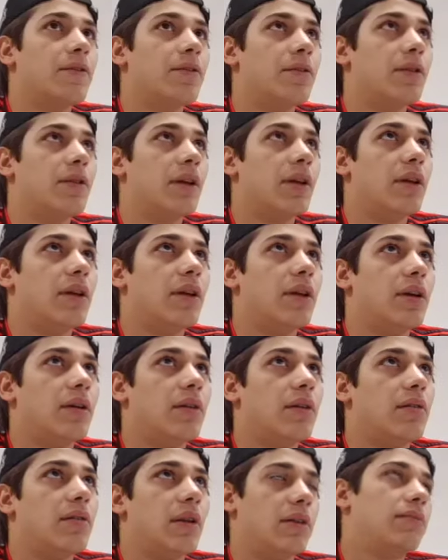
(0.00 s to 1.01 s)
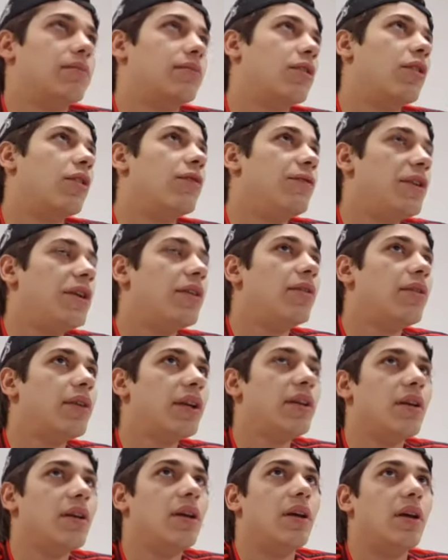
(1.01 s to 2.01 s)
to the, like, configure
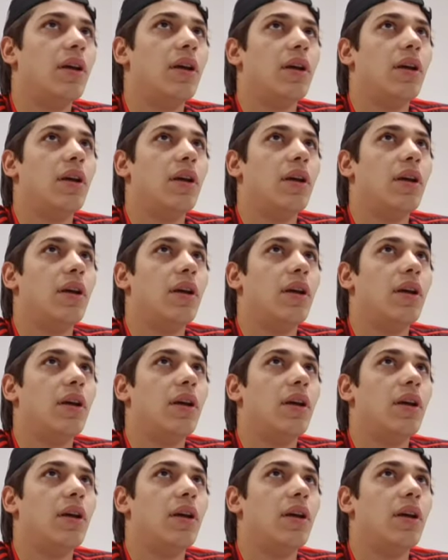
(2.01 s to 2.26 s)
it.